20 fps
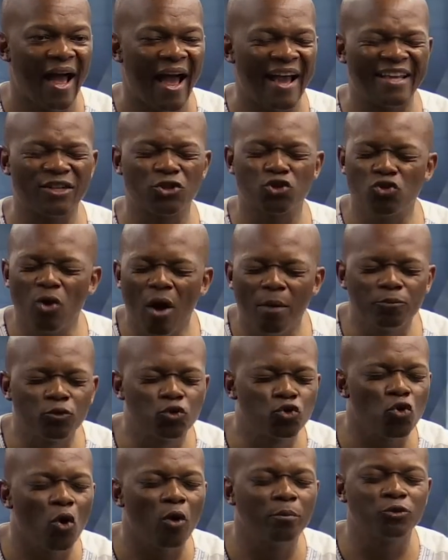I get so
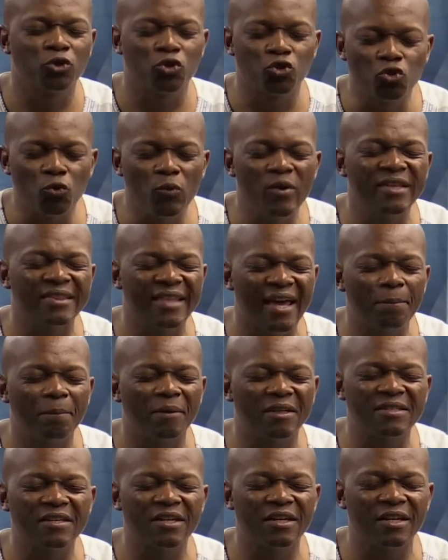absorbed doing that
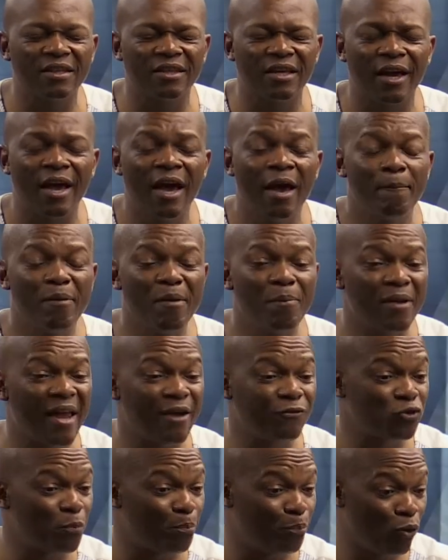particular thing, people
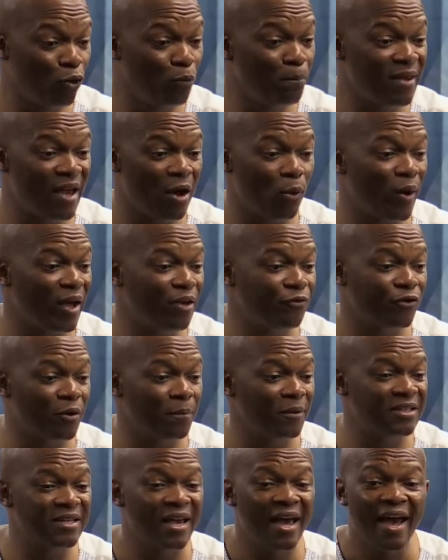have to pull me away
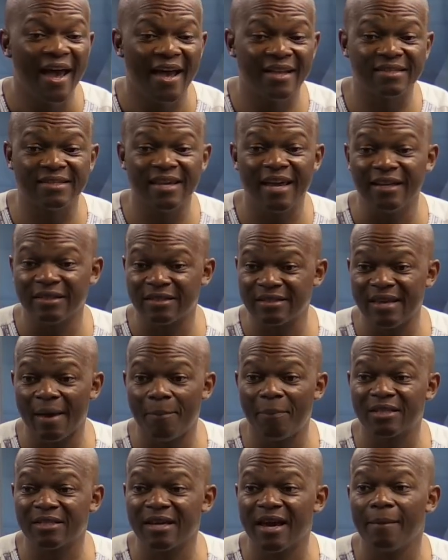from it and say, it's
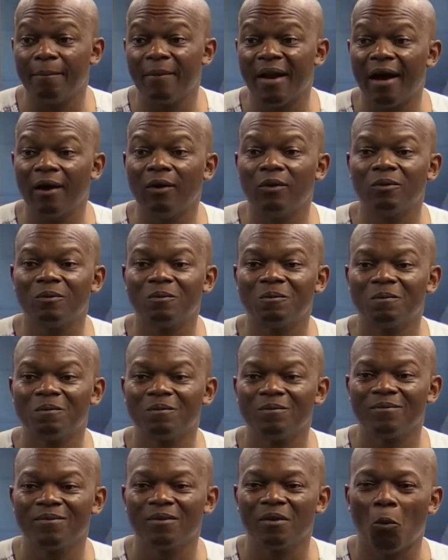supper time now.
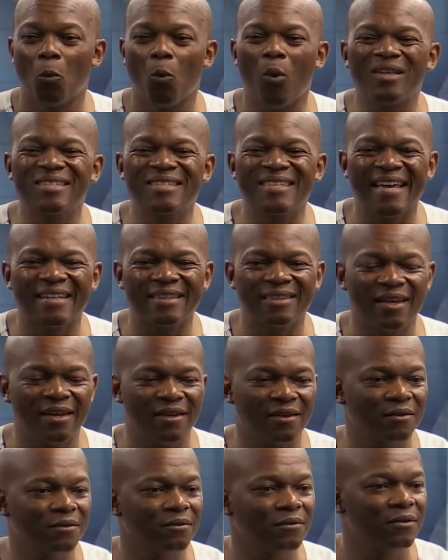What's that
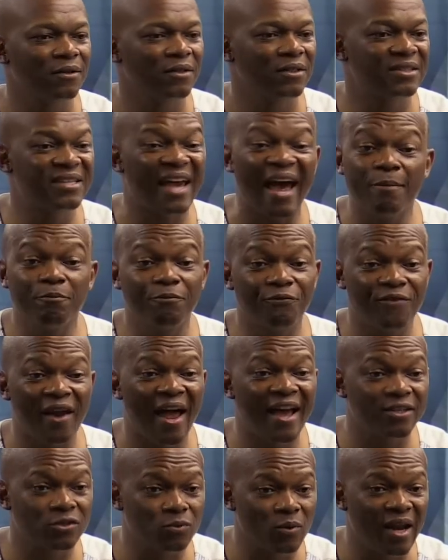thing? Time
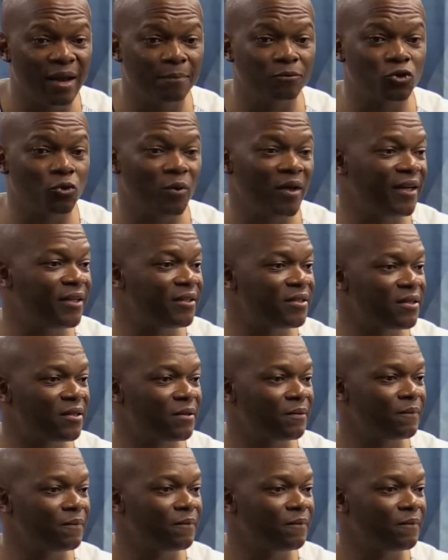flies when I'm doing it.